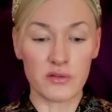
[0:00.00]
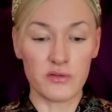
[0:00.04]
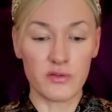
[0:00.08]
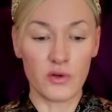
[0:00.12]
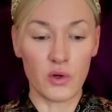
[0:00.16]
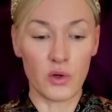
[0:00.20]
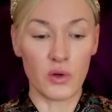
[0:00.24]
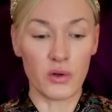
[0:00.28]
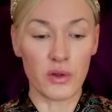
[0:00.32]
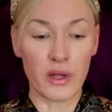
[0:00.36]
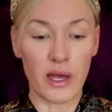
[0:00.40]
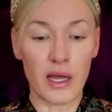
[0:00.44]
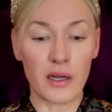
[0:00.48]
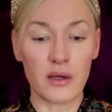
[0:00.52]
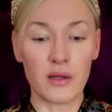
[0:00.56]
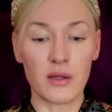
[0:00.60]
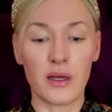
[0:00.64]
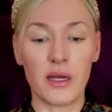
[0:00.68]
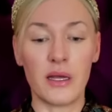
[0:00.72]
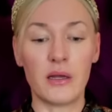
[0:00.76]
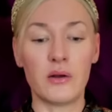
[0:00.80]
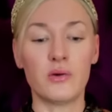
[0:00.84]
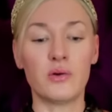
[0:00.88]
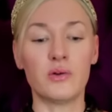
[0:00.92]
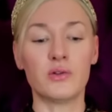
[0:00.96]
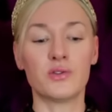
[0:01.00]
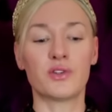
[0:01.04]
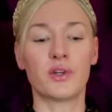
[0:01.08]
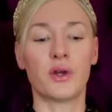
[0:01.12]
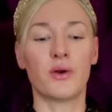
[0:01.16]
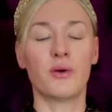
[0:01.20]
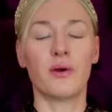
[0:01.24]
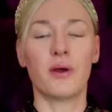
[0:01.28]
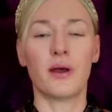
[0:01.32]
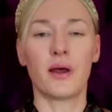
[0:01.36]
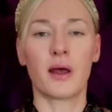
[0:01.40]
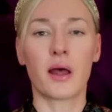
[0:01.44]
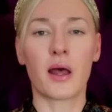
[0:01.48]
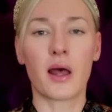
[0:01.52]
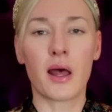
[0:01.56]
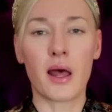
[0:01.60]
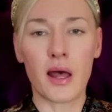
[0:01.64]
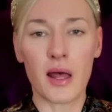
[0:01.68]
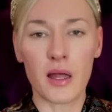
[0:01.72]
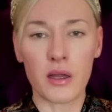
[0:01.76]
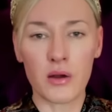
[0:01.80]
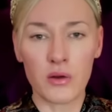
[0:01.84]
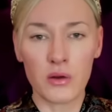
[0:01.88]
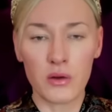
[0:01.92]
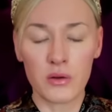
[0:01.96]
for that, and also
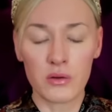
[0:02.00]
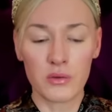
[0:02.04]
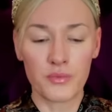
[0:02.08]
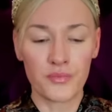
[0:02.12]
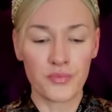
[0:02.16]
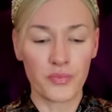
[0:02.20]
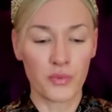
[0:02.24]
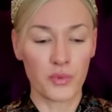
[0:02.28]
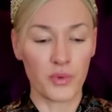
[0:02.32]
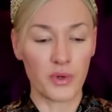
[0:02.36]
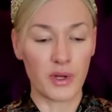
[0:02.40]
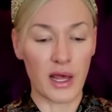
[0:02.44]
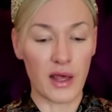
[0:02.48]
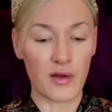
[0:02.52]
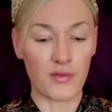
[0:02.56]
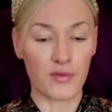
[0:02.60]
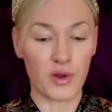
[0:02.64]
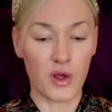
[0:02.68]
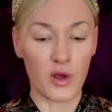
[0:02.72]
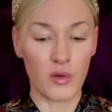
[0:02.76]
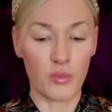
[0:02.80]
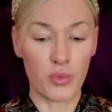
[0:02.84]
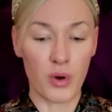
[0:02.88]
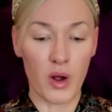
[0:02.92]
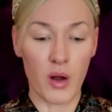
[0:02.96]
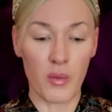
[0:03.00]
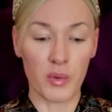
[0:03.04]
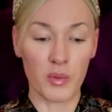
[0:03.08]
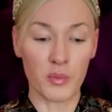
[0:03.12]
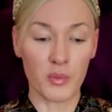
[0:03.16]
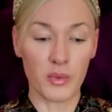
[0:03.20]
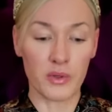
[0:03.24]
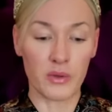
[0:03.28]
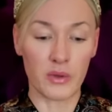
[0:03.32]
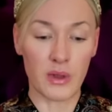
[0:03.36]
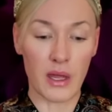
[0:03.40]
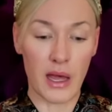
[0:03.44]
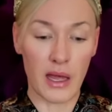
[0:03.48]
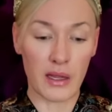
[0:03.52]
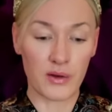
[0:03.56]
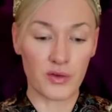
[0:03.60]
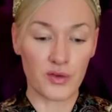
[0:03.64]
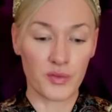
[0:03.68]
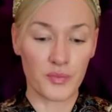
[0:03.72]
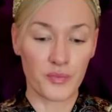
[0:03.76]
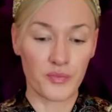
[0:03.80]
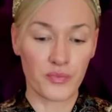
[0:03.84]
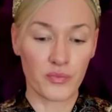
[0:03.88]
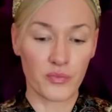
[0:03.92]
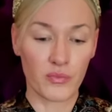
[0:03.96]
Anne would have no problem with
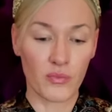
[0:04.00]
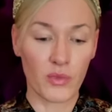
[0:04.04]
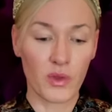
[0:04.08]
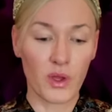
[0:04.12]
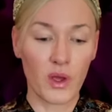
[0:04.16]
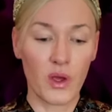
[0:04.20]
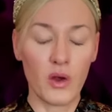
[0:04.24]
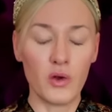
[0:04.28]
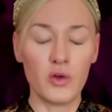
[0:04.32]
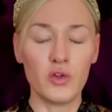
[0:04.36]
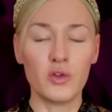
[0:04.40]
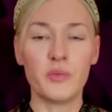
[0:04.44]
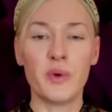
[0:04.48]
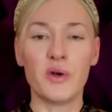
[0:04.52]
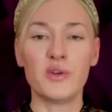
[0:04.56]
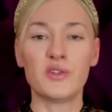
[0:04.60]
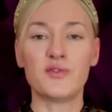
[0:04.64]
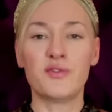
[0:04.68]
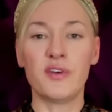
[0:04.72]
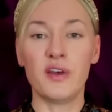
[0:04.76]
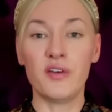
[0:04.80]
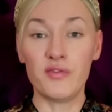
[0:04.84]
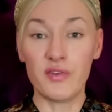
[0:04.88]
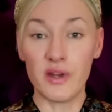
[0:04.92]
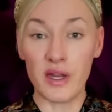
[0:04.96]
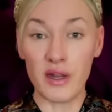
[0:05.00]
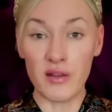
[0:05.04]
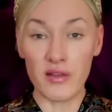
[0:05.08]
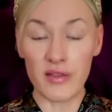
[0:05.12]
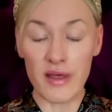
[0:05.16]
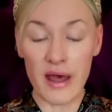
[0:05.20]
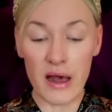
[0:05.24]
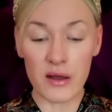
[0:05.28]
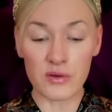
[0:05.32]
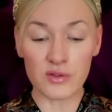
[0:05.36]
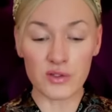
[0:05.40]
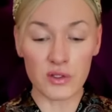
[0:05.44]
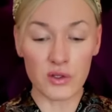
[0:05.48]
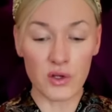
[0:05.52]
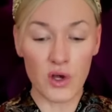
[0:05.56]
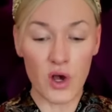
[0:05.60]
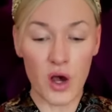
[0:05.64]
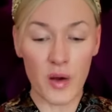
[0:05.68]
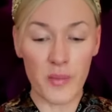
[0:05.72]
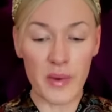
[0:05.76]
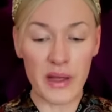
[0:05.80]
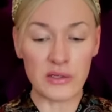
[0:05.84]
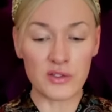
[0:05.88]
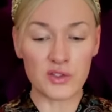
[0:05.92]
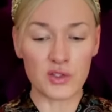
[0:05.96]
that almost 15,000
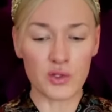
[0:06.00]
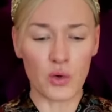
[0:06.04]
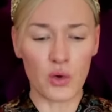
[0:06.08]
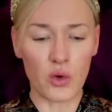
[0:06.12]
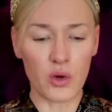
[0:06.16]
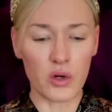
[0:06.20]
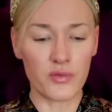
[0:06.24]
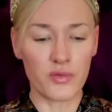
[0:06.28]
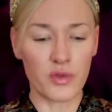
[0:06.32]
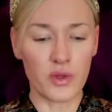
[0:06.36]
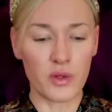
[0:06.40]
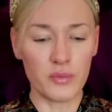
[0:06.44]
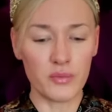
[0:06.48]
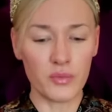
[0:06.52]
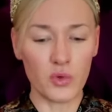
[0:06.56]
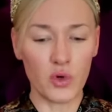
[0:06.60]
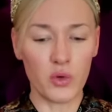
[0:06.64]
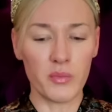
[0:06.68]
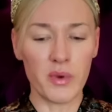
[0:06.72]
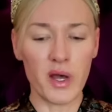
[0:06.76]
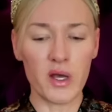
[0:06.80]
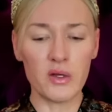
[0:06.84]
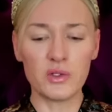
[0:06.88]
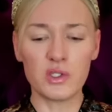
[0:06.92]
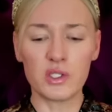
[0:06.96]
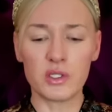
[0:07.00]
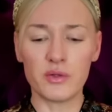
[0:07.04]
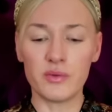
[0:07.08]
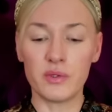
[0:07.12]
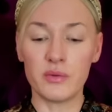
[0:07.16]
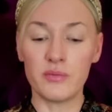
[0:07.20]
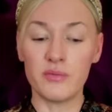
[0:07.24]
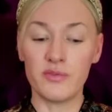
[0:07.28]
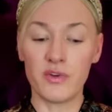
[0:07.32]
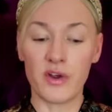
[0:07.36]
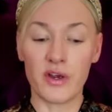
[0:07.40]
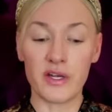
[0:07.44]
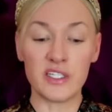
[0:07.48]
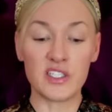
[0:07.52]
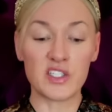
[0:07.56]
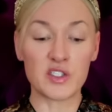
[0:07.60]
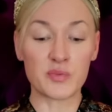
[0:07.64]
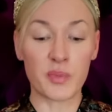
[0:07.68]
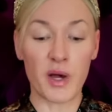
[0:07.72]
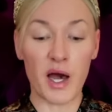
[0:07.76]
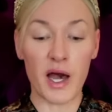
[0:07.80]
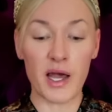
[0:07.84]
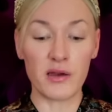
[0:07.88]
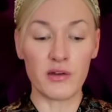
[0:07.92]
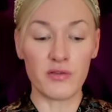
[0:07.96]
comments, all of them, or most of them, very
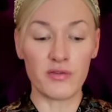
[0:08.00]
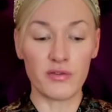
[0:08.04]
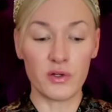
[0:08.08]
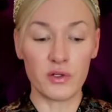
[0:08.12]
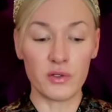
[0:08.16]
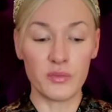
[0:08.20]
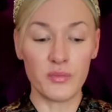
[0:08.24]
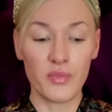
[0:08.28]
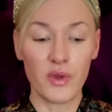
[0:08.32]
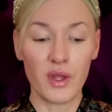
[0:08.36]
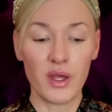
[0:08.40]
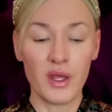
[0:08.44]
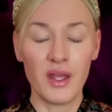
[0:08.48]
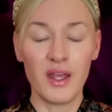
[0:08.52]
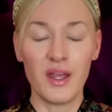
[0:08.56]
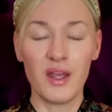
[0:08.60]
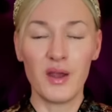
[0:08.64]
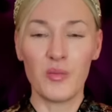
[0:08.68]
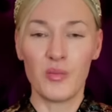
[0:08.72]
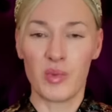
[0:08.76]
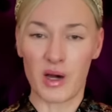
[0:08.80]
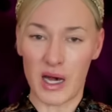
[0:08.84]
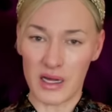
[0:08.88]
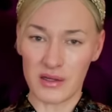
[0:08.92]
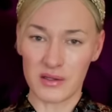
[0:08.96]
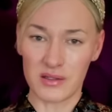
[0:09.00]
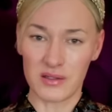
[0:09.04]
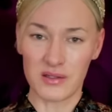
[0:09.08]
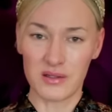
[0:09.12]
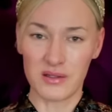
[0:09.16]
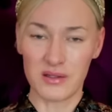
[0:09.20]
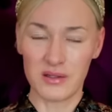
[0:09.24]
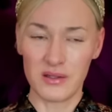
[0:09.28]
spiteful. But